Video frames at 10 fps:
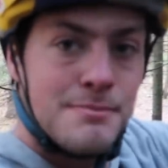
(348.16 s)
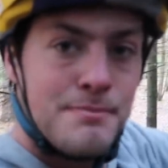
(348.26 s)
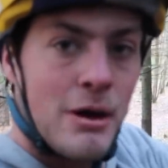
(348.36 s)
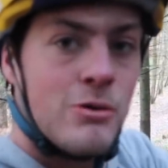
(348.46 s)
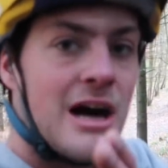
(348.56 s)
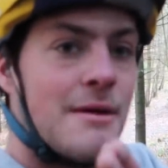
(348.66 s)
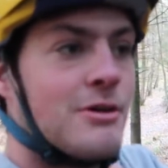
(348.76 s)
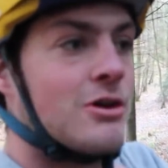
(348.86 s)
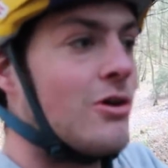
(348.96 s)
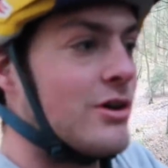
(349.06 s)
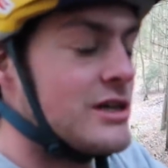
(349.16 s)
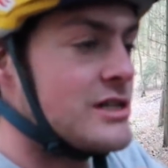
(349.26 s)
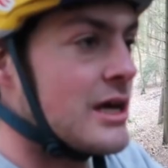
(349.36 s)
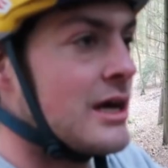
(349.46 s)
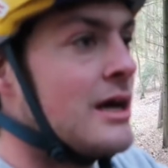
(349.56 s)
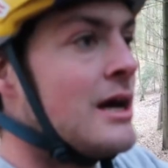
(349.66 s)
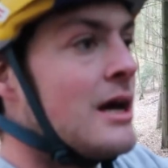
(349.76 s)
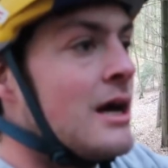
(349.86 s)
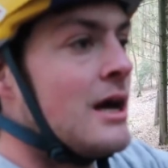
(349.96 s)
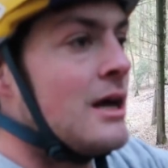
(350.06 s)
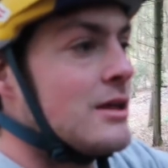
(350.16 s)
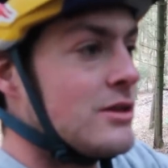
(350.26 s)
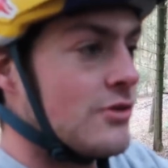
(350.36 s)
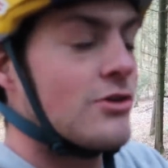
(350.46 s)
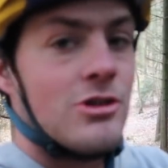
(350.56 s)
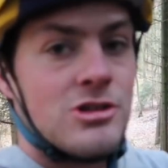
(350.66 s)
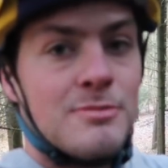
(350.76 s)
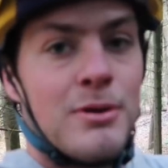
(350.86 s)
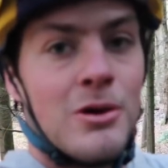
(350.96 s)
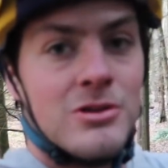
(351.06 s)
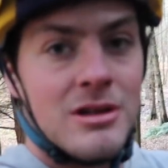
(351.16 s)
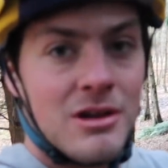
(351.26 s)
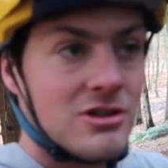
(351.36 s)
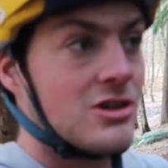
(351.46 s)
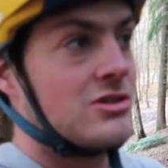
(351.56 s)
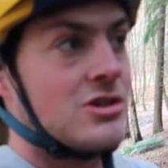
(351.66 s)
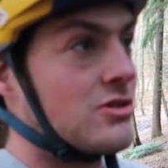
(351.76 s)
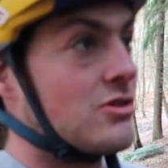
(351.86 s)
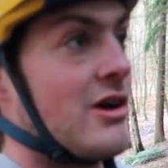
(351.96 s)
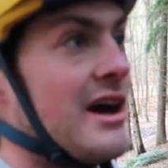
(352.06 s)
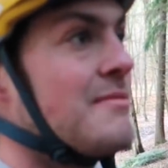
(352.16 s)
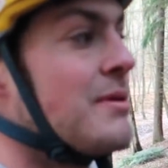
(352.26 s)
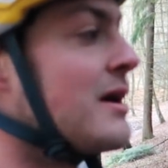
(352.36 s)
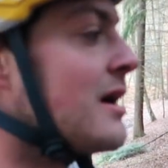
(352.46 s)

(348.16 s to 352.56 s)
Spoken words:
to build up the corners. You've got the support to grip.